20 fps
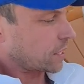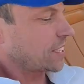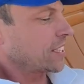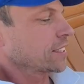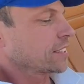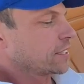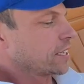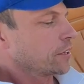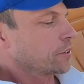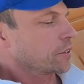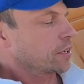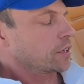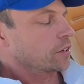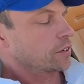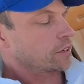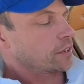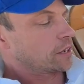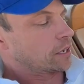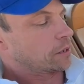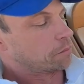It's neither
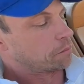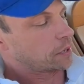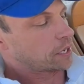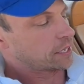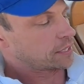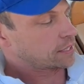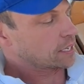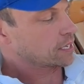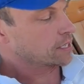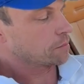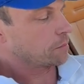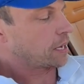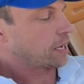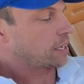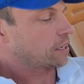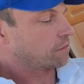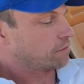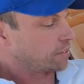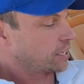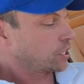here nor there, but it does
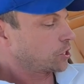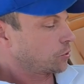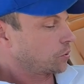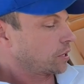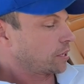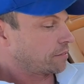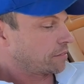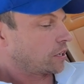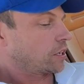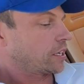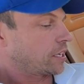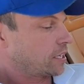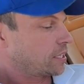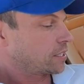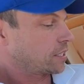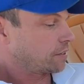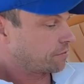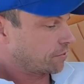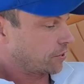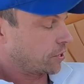make it visually very
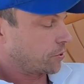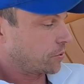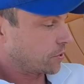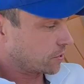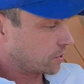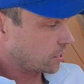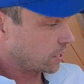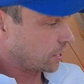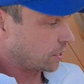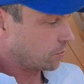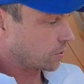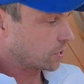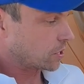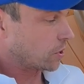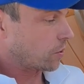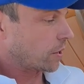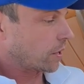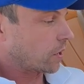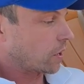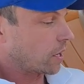easy for you to see what's
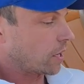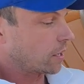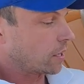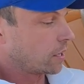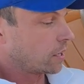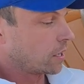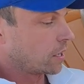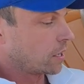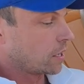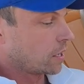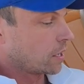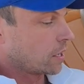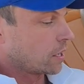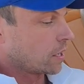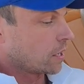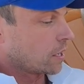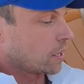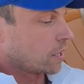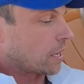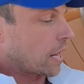going on.
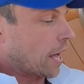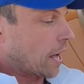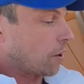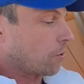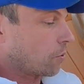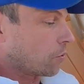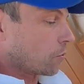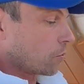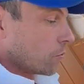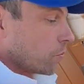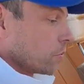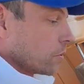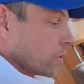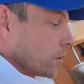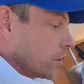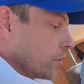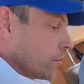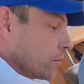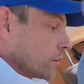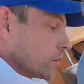Now,
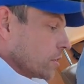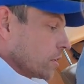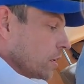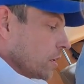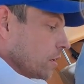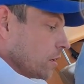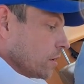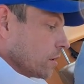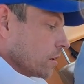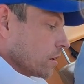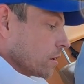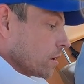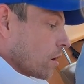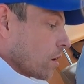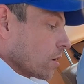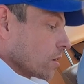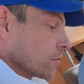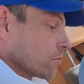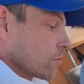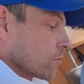you can see
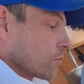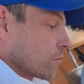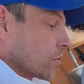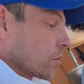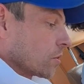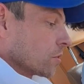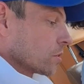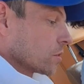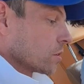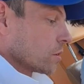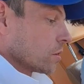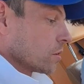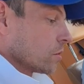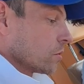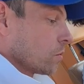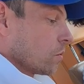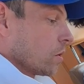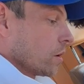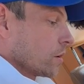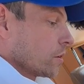ours reverse,
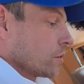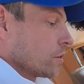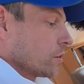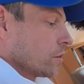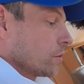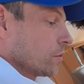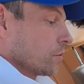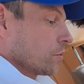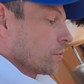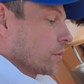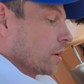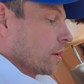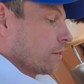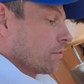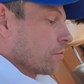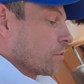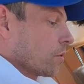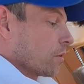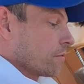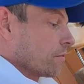1, 2, 3,
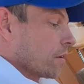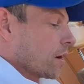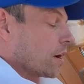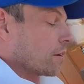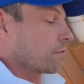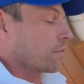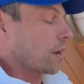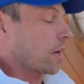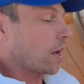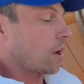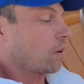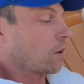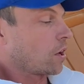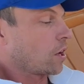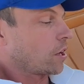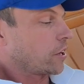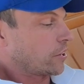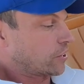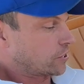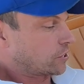4, 5. Now,
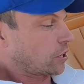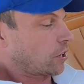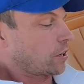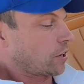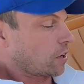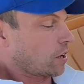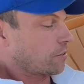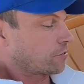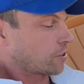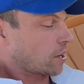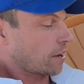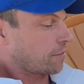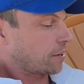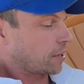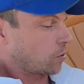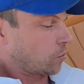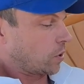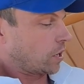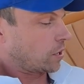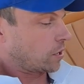you're starting off driving in
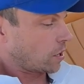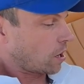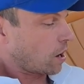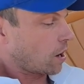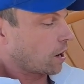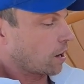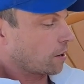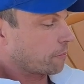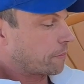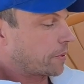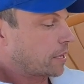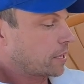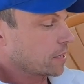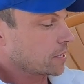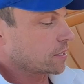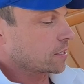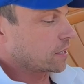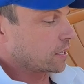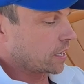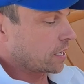a weird car
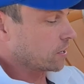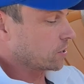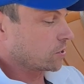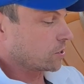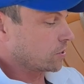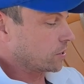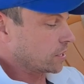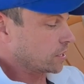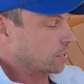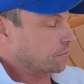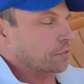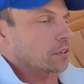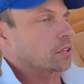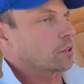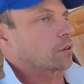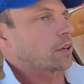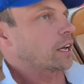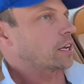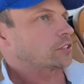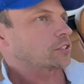because the gears are in different
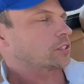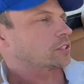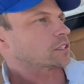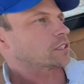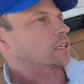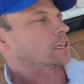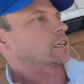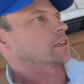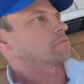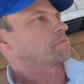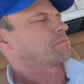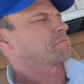locations than